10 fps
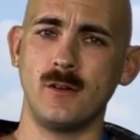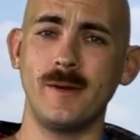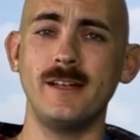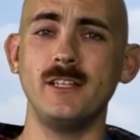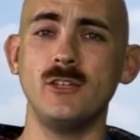
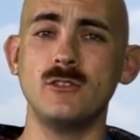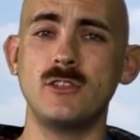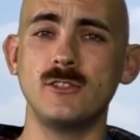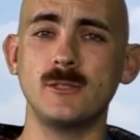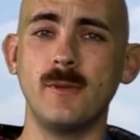reminding you that
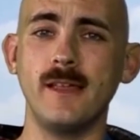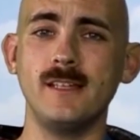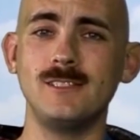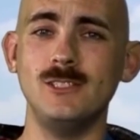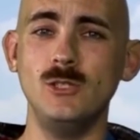there's a
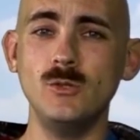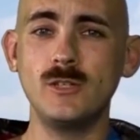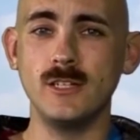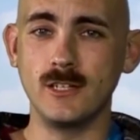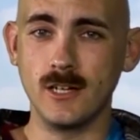place you
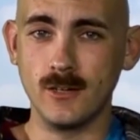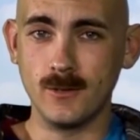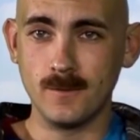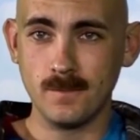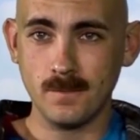can go,
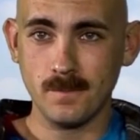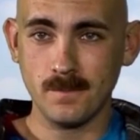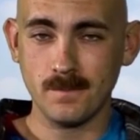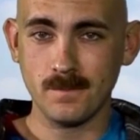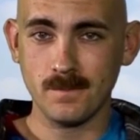
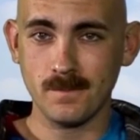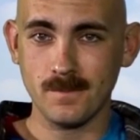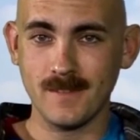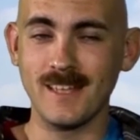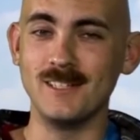
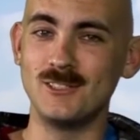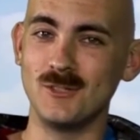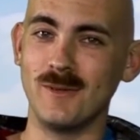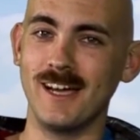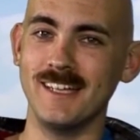and it's your
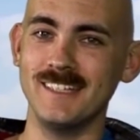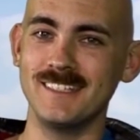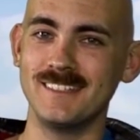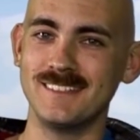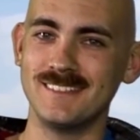mind.
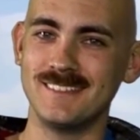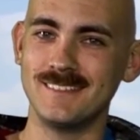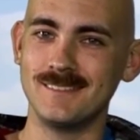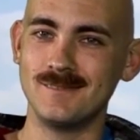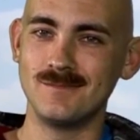
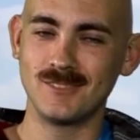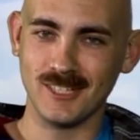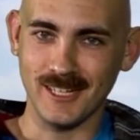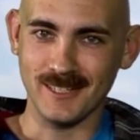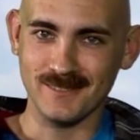Good
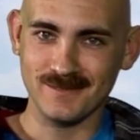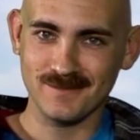night.